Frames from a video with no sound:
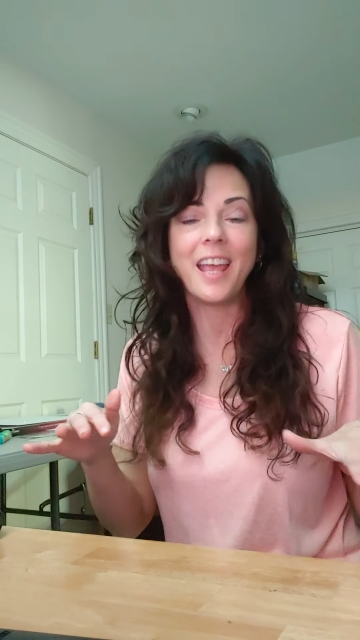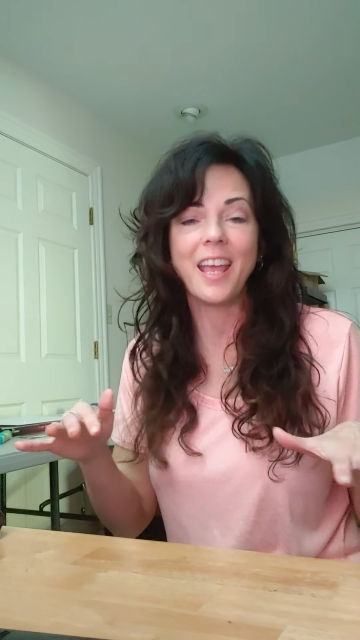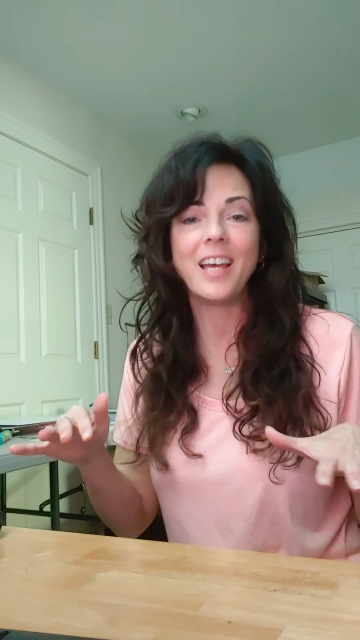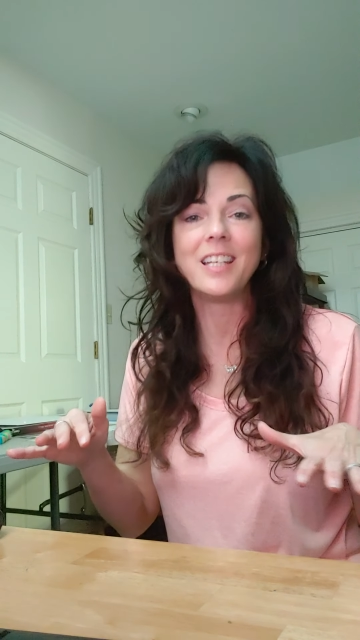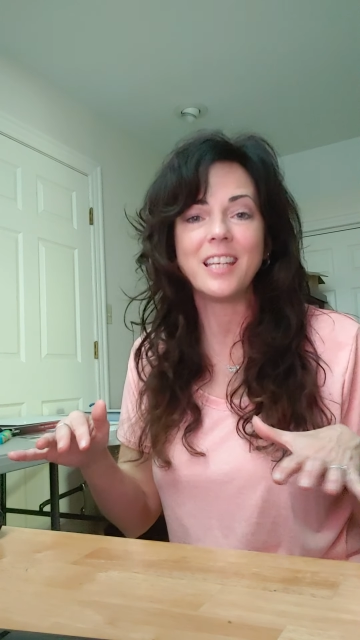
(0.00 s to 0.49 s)

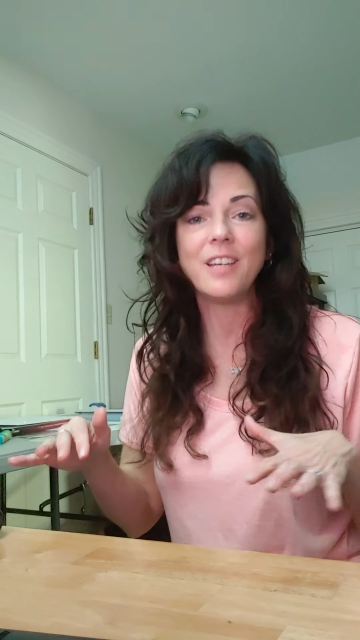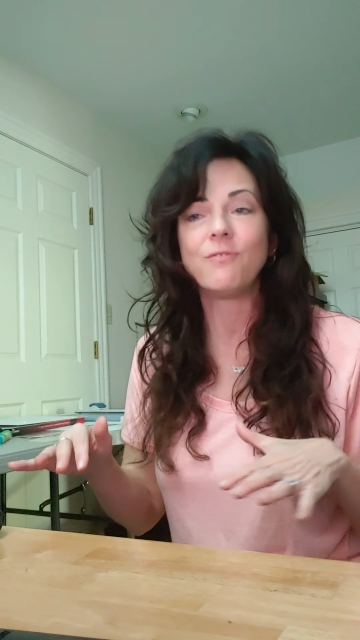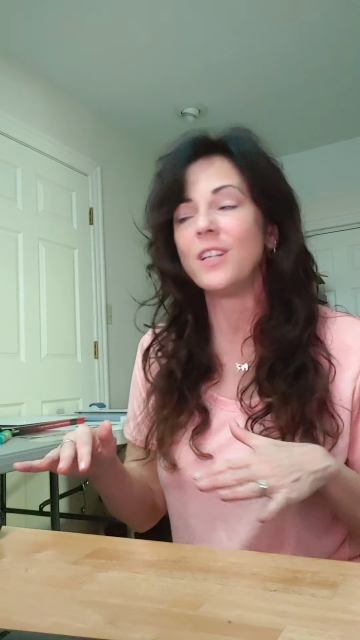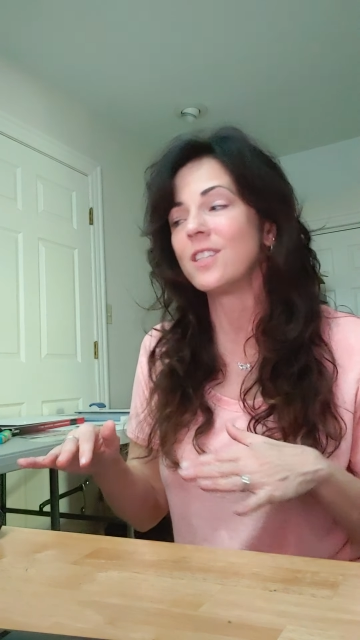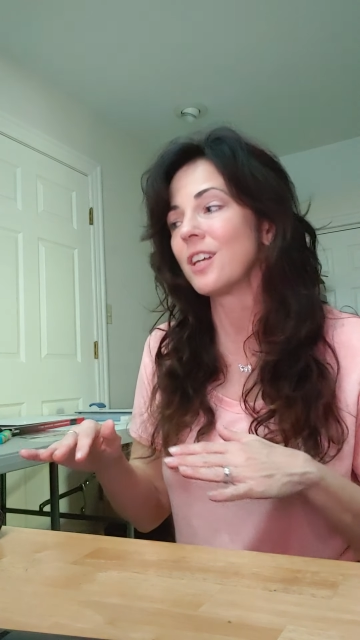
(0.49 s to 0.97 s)
And
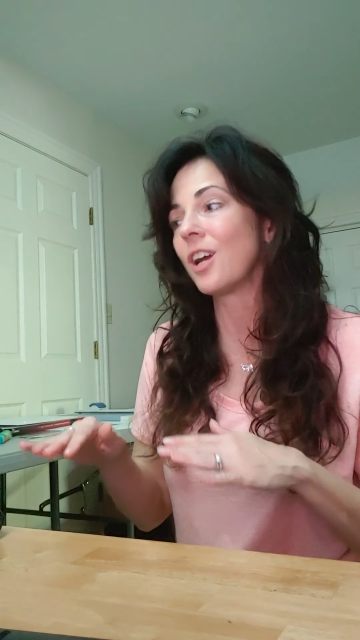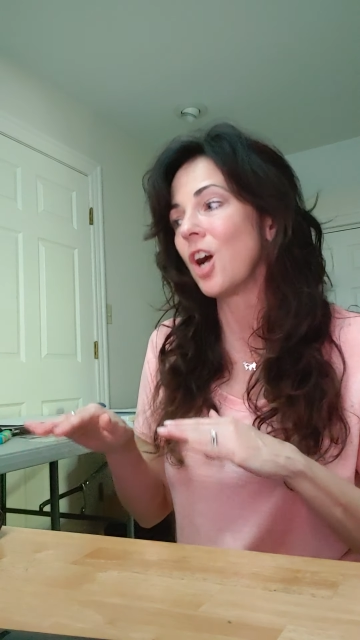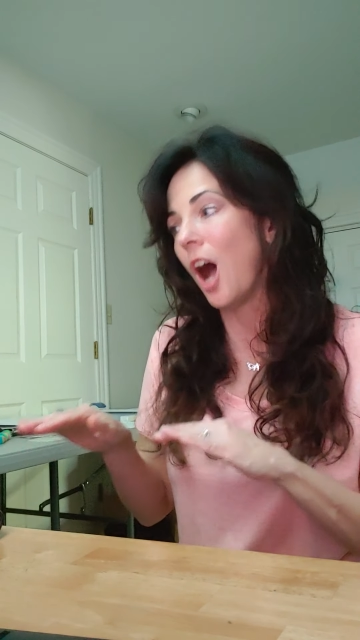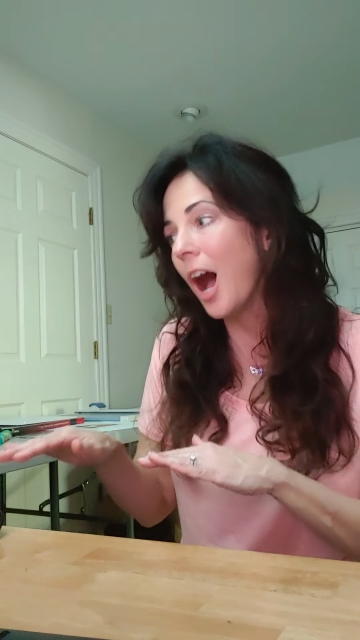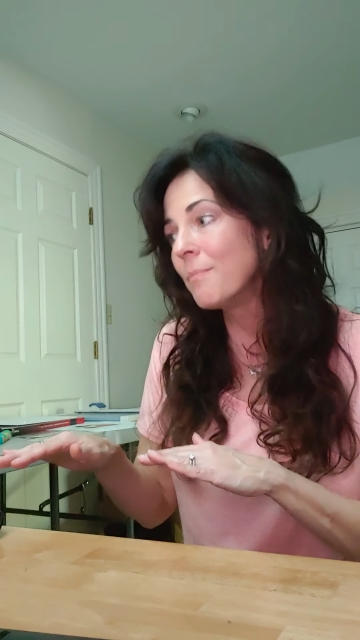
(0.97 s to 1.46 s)
if it's a
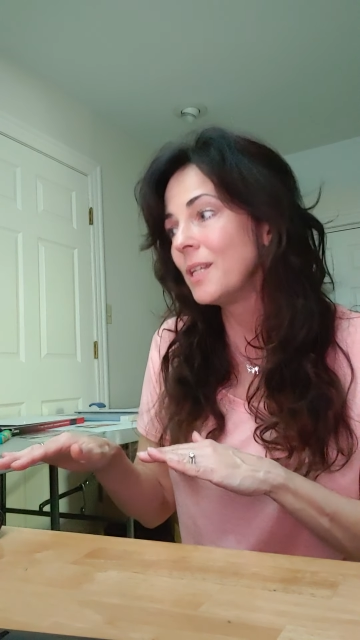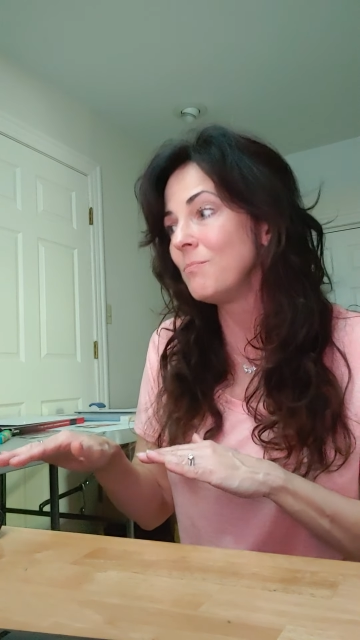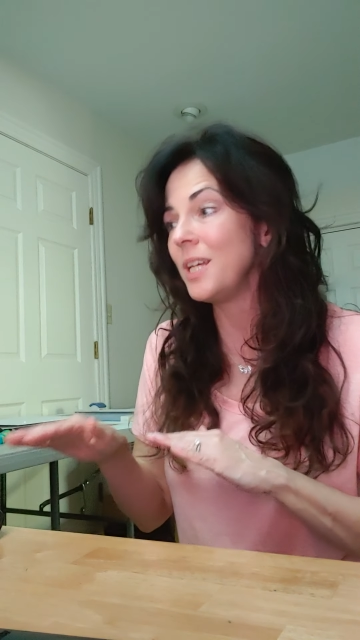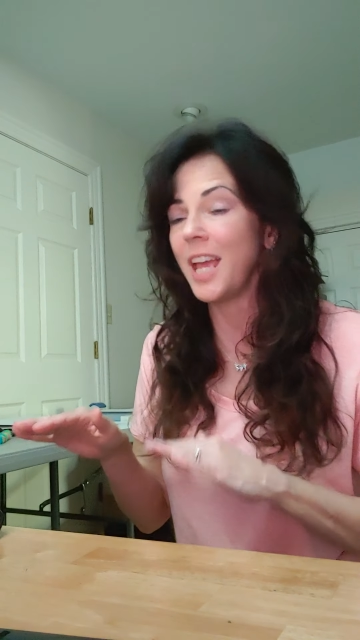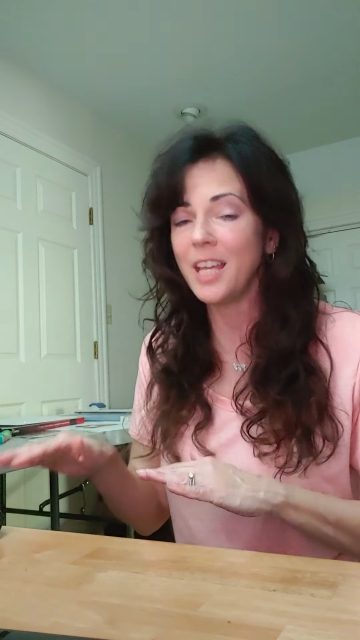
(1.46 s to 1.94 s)
common
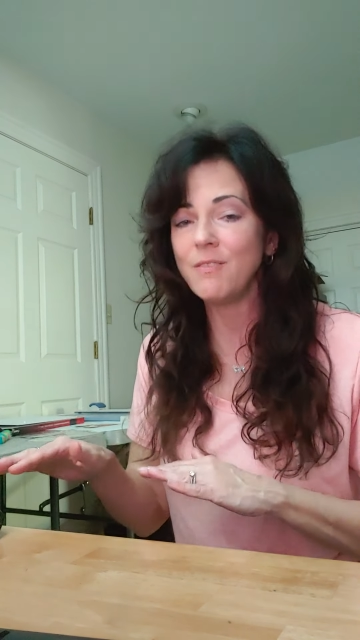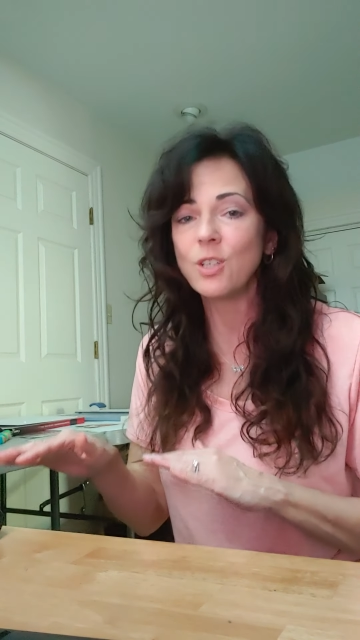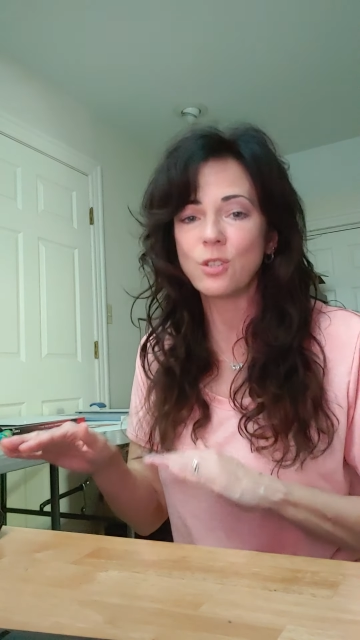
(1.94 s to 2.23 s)
behavior,